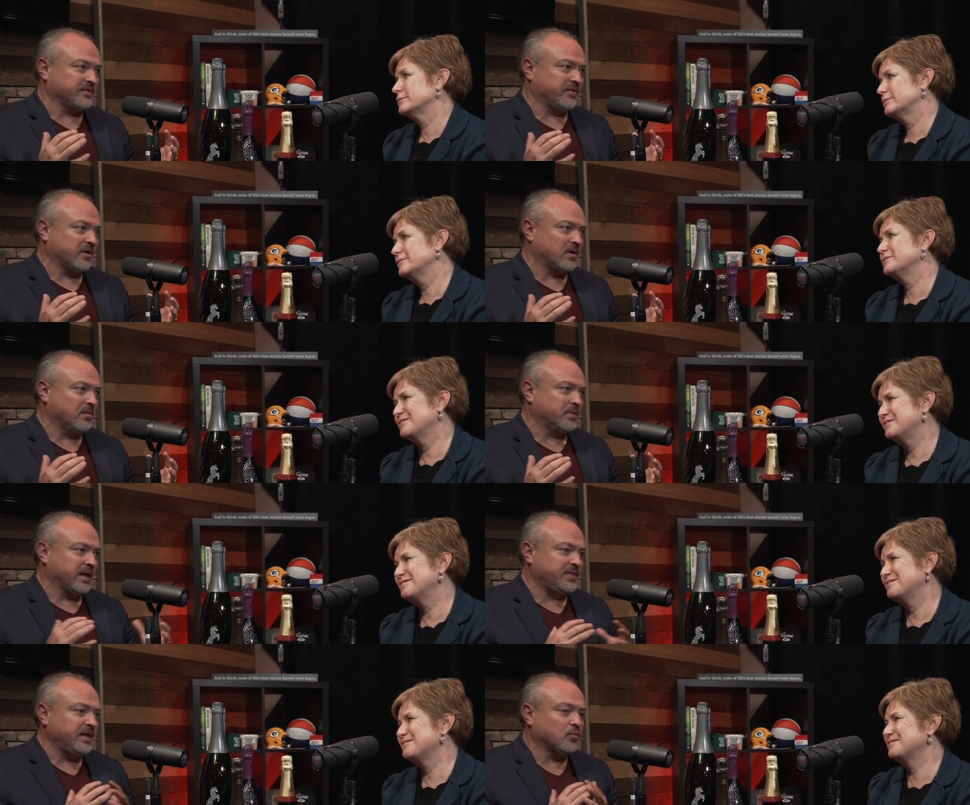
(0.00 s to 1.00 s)
Speaker 1: of it all,
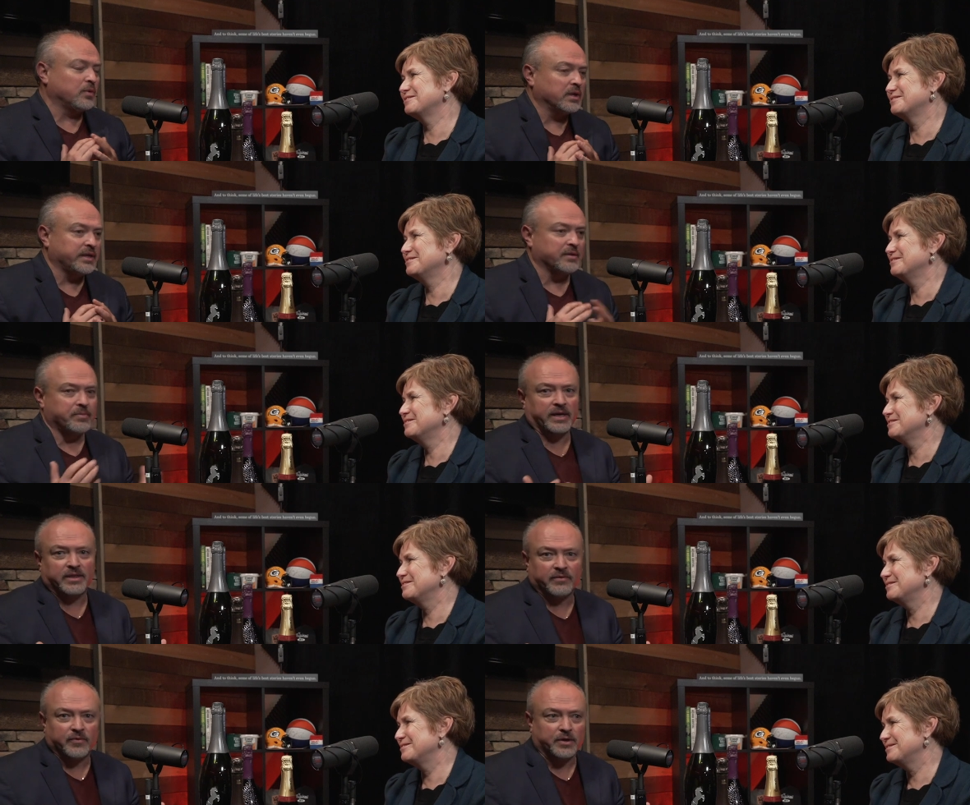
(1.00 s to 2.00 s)
but I think really the
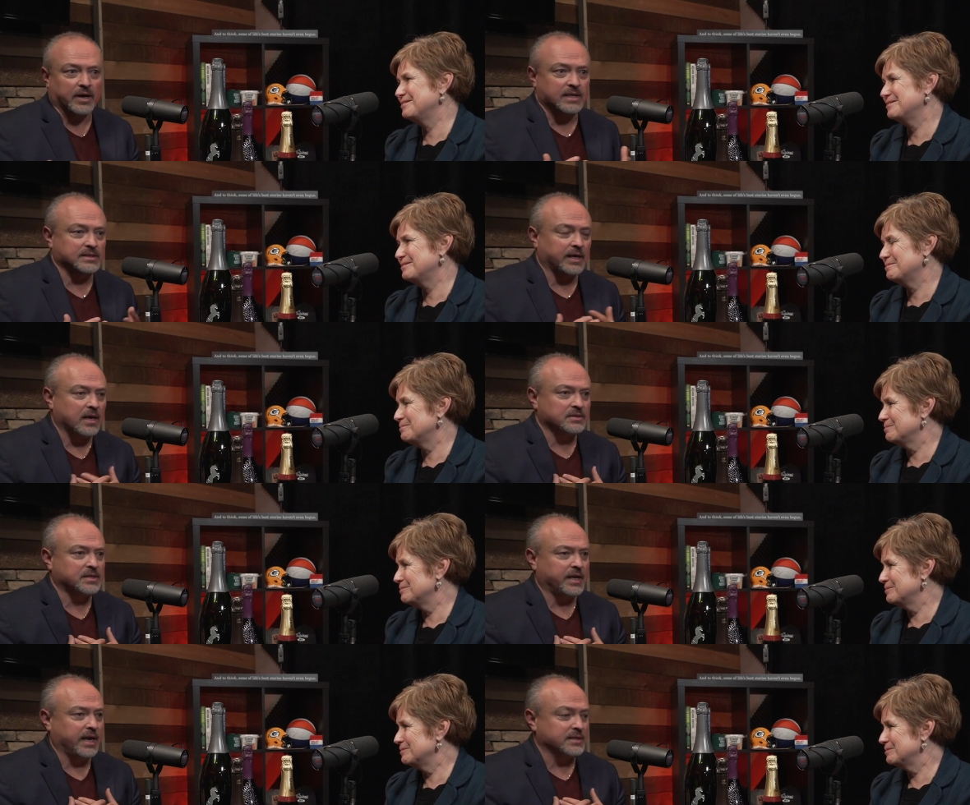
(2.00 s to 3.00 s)
big thing for you guys and
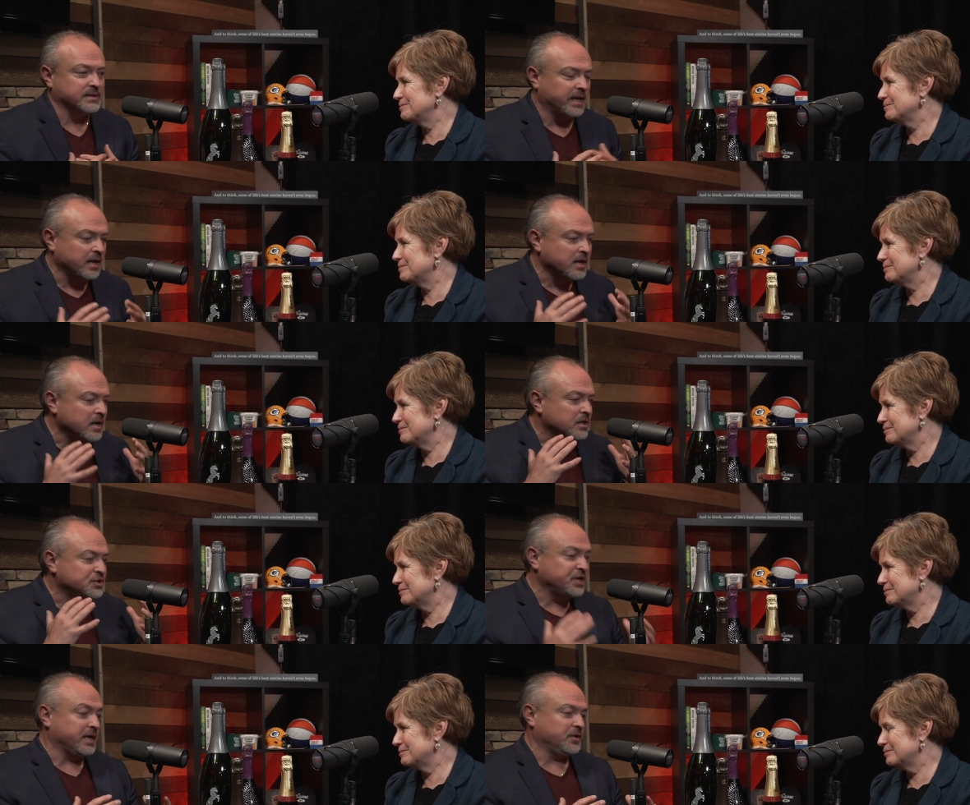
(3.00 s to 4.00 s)
gals today is that
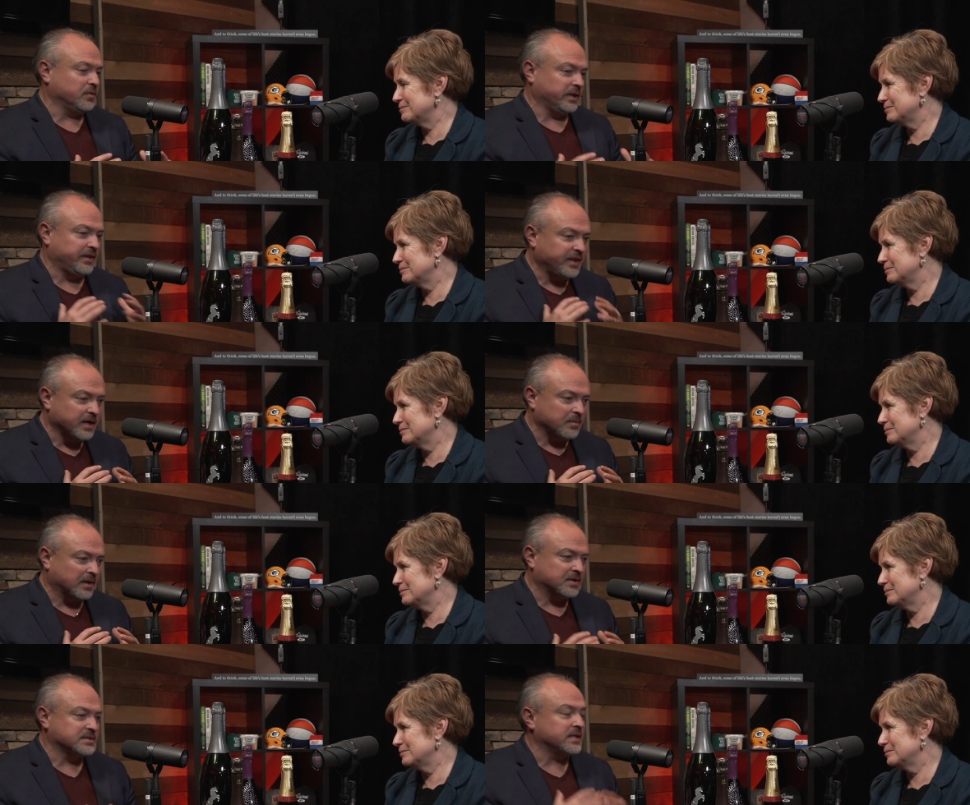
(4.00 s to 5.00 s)
genuinely think
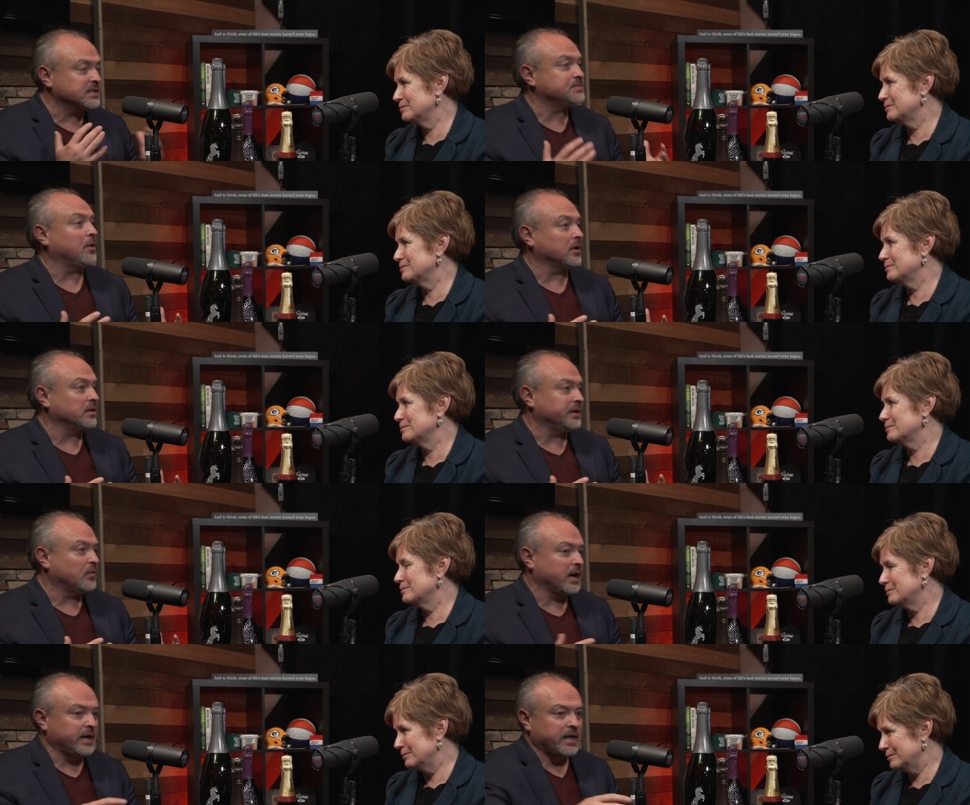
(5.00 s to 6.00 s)
about this. It is
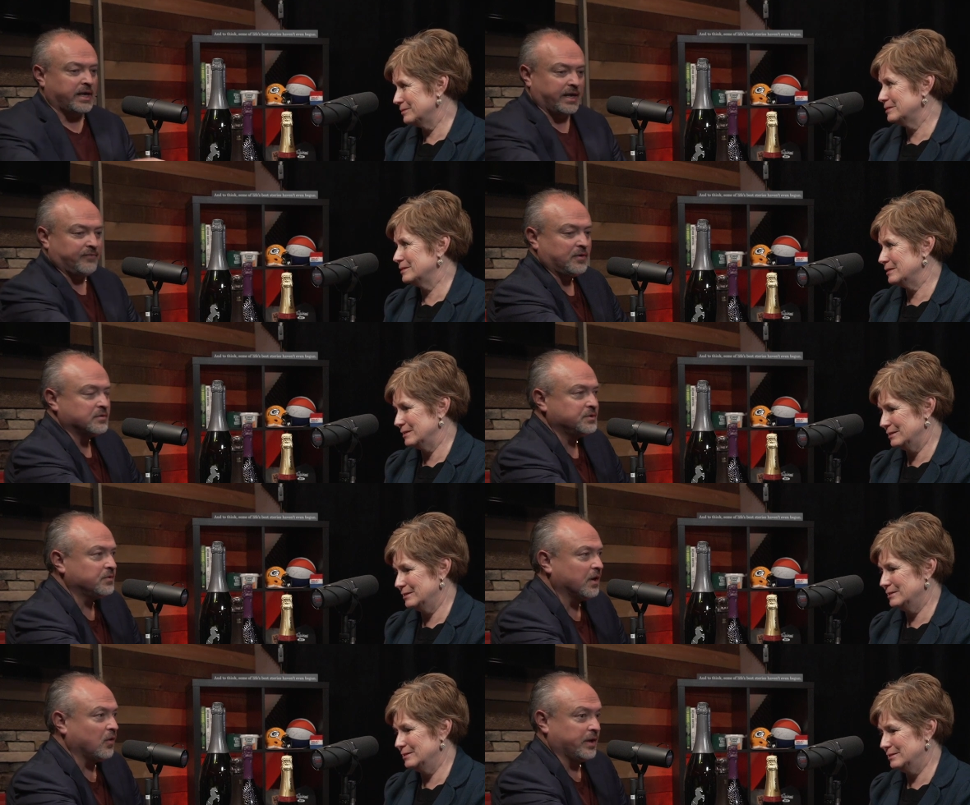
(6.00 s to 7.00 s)
sparkling wine. If you
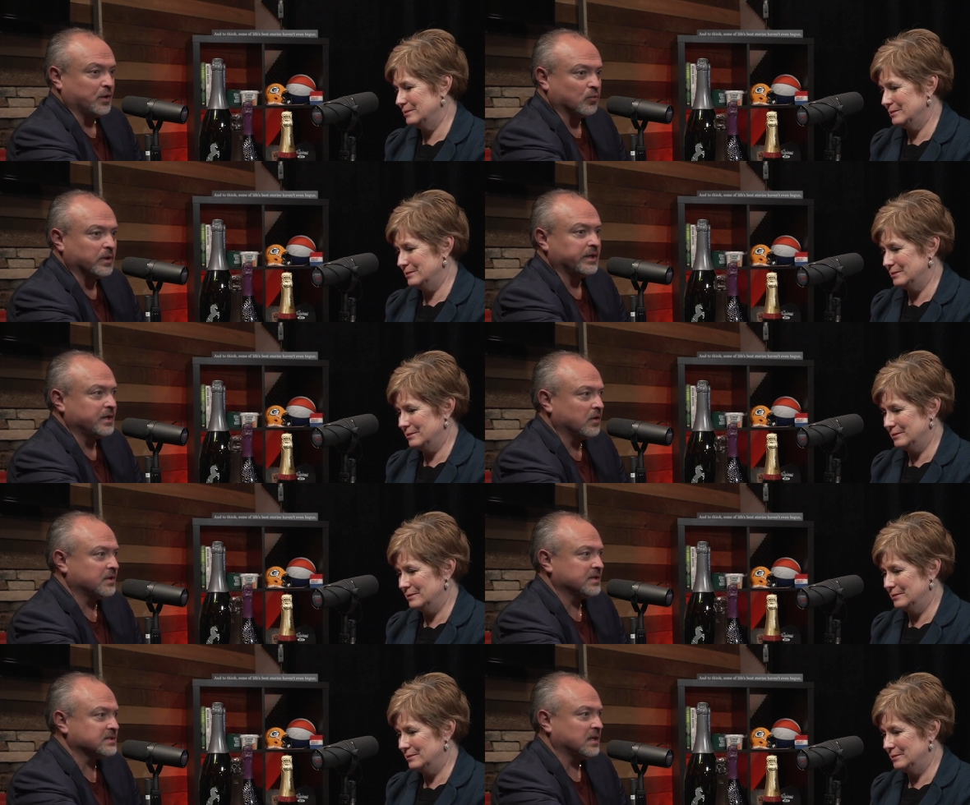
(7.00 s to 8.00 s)
do go and you really
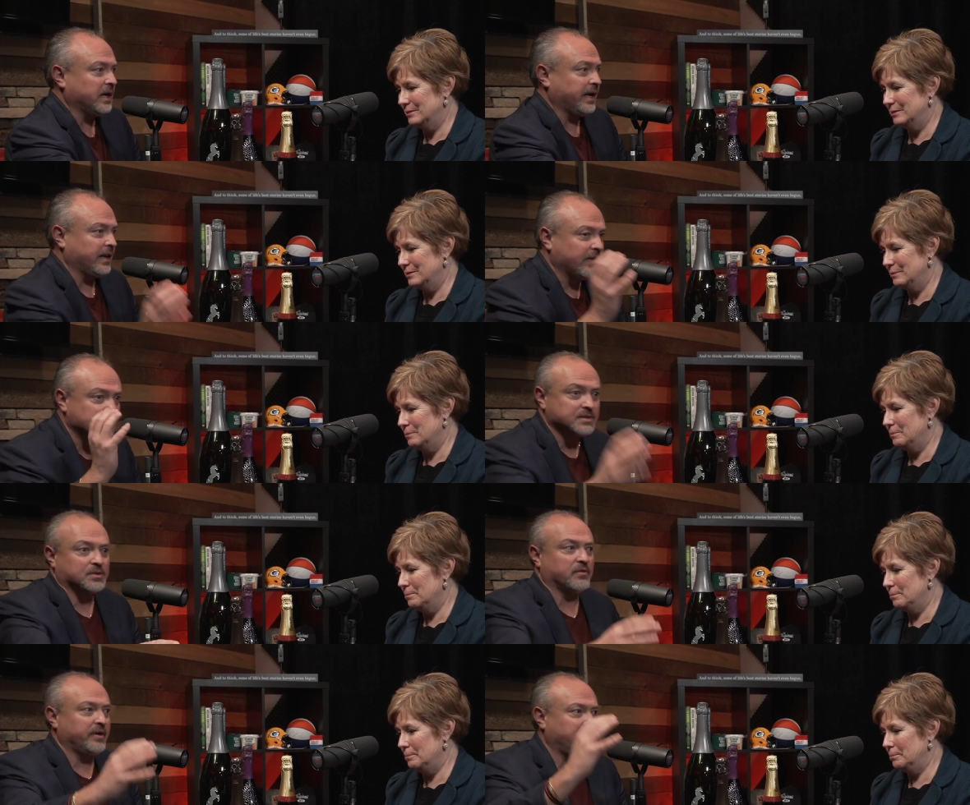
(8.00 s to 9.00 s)
know that this client and they deserve it